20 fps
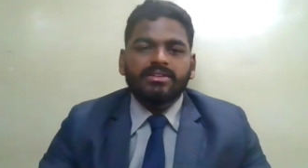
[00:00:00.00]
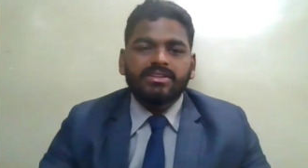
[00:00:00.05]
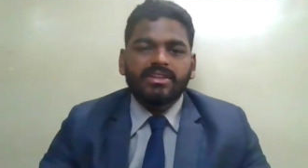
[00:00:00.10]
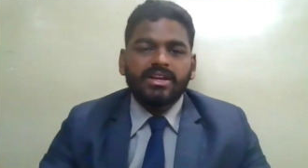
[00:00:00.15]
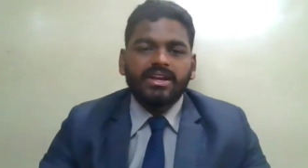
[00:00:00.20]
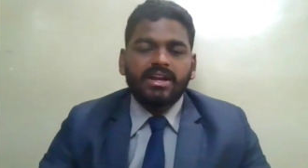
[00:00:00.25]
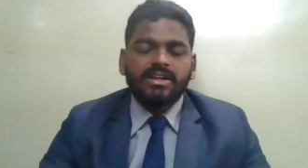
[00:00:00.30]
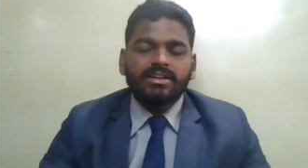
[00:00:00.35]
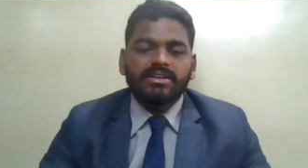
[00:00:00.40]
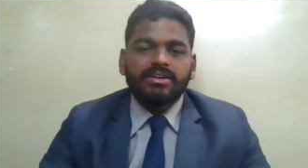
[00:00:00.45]

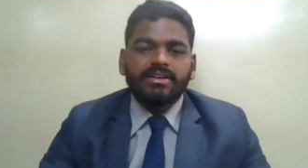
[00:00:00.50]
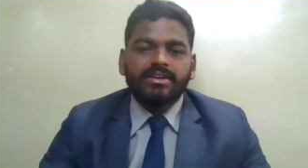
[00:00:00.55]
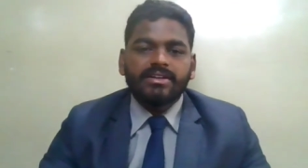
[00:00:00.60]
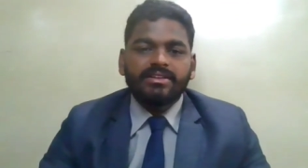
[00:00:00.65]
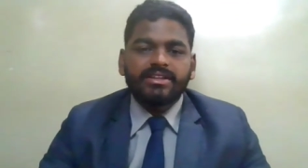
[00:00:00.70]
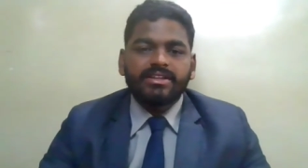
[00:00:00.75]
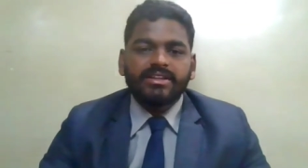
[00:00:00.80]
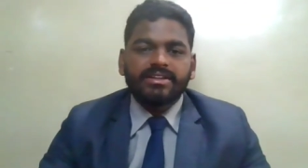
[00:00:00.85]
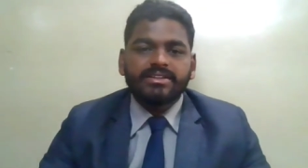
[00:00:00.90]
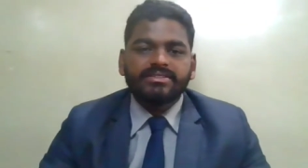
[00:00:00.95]

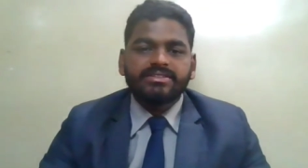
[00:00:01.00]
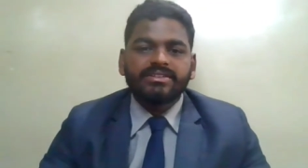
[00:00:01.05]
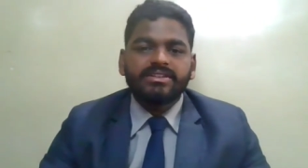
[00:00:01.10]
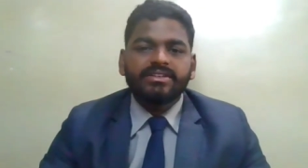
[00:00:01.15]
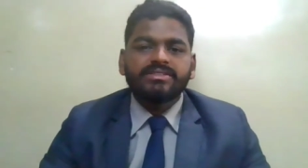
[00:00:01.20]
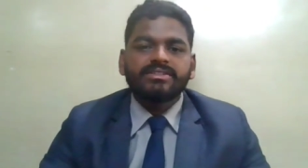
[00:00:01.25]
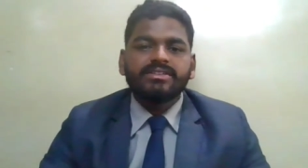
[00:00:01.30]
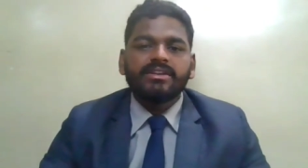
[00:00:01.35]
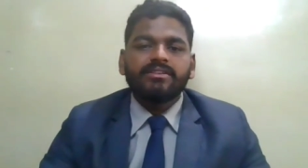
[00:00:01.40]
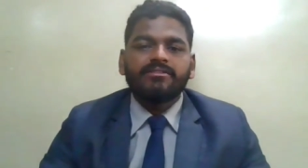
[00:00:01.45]
The
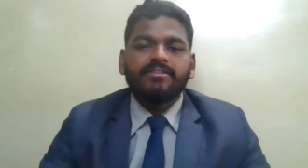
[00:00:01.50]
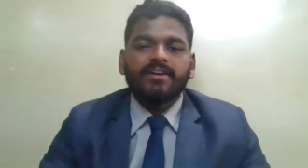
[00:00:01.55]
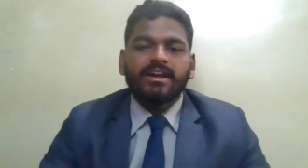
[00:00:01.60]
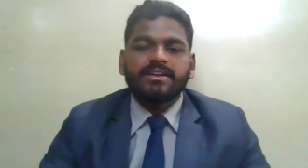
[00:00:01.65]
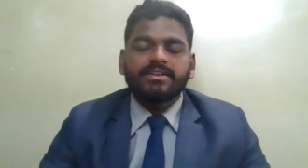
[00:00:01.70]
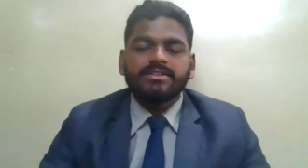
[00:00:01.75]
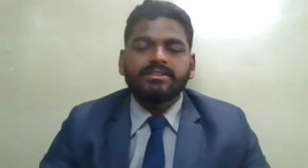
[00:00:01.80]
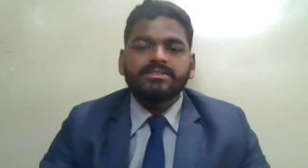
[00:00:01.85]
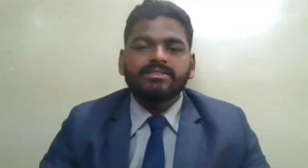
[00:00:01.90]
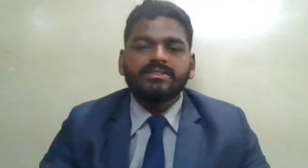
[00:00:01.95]
residential
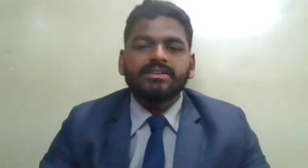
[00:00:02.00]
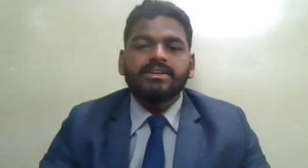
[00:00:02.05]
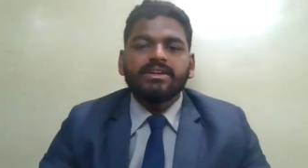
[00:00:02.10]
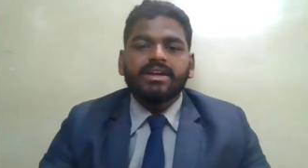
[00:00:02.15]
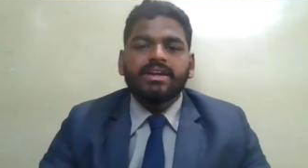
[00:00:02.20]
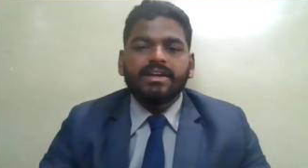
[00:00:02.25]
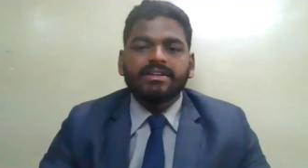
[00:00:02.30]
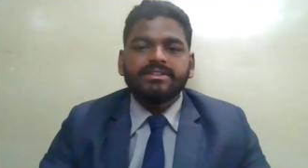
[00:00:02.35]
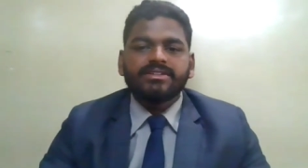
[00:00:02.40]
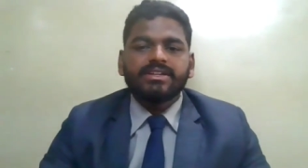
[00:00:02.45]
factors,
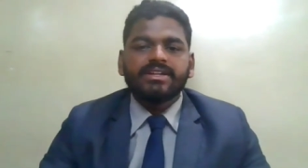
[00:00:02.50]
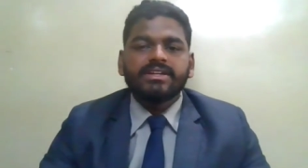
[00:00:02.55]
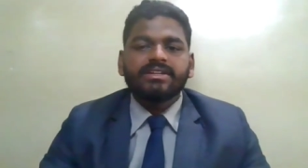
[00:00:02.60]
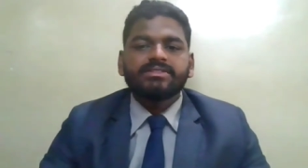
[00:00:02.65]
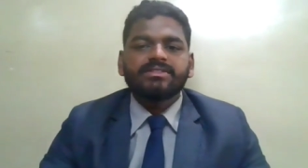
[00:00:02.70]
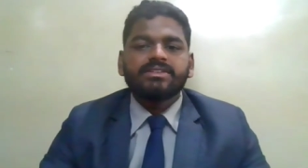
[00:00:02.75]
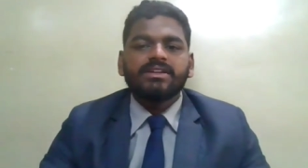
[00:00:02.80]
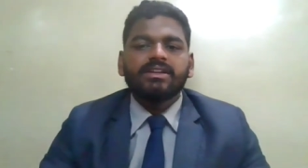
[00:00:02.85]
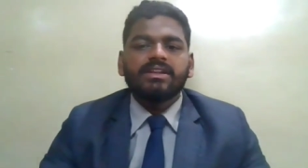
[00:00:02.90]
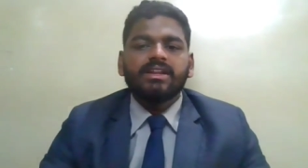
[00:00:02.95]

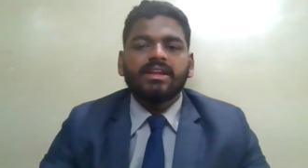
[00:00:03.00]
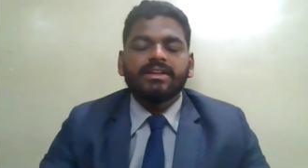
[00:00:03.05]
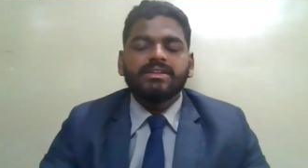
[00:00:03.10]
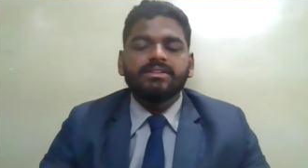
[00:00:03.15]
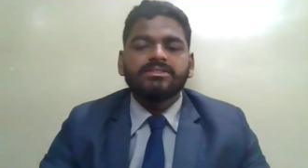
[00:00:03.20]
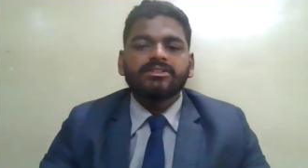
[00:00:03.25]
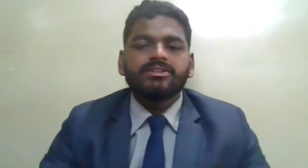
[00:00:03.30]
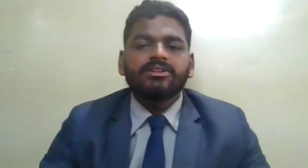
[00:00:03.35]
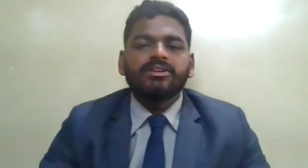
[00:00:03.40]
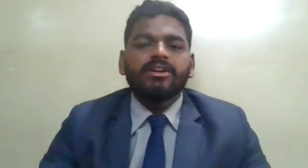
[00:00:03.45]
educational,
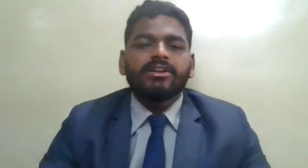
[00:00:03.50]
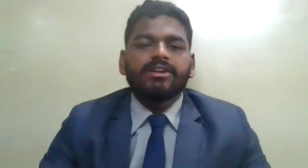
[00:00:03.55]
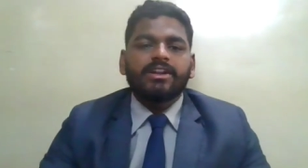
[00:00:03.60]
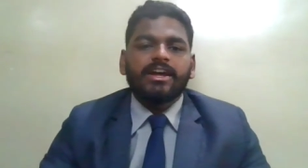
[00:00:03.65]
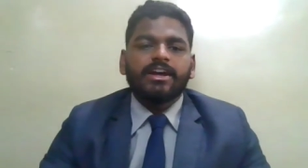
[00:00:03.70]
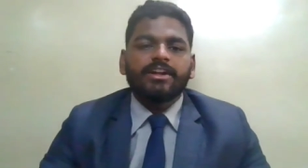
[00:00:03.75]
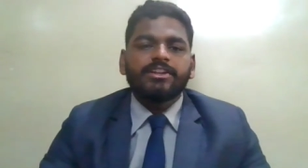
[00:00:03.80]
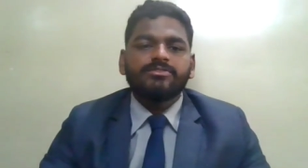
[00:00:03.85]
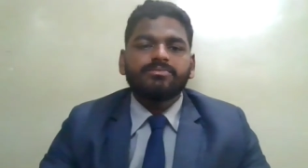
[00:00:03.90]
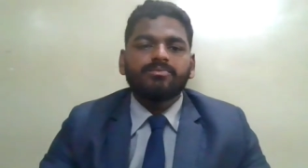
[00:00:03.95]
health,
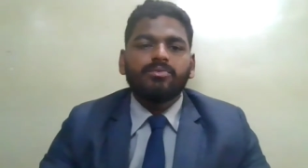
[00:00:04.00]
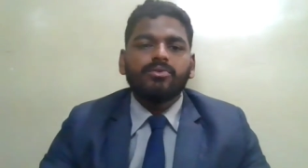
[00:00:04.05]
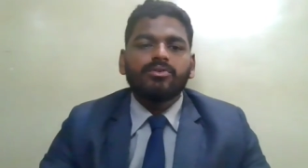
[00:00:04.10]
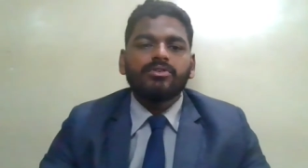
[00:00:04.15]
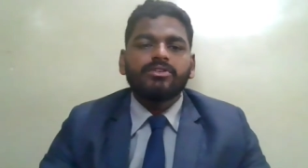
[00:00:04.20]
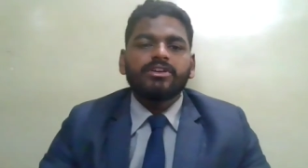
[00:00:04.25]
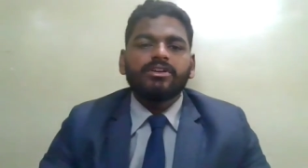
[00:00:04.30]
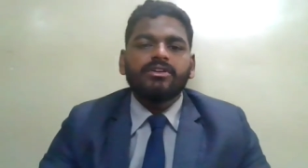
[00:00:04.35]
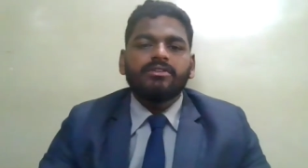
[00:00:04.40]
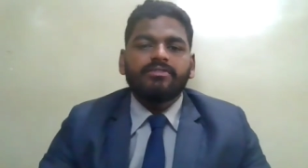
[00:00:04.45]

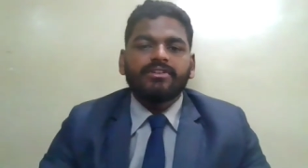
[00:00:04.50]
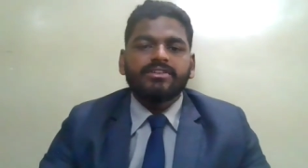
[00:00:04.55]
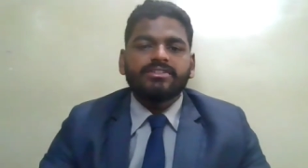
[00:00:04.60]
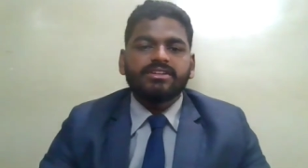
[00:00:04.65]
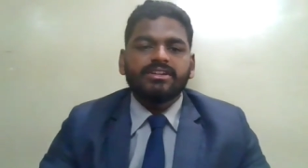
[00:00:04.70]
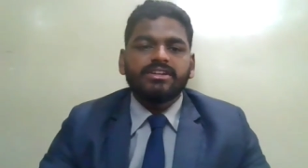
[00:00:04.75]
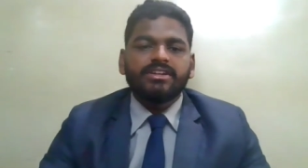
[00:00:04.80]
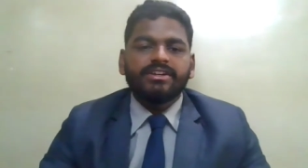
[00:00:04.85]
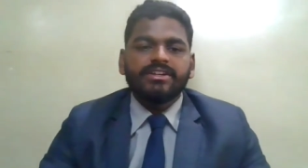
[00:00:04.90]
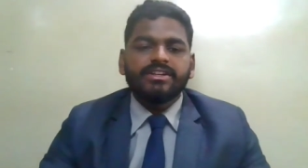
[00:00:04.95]
transport,
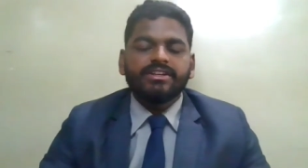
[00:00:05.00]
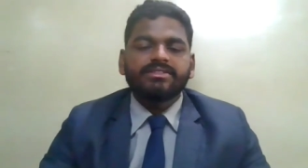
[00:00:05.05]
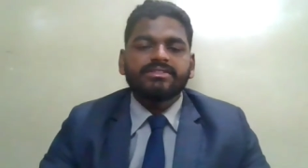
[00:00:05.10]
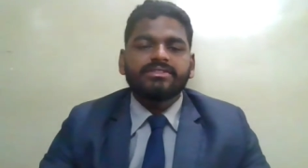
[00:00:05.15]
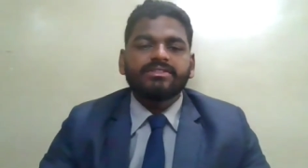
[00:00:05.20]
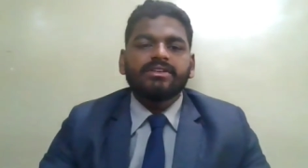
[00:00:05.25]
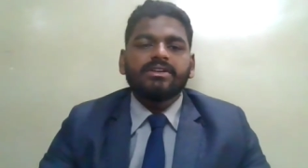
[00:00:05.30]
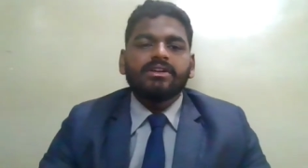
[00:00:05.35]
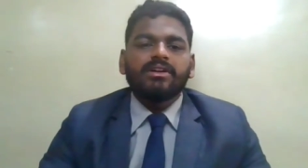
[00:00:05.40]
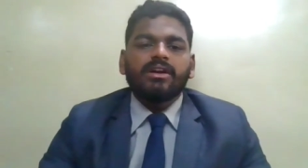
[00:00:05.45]
facilities.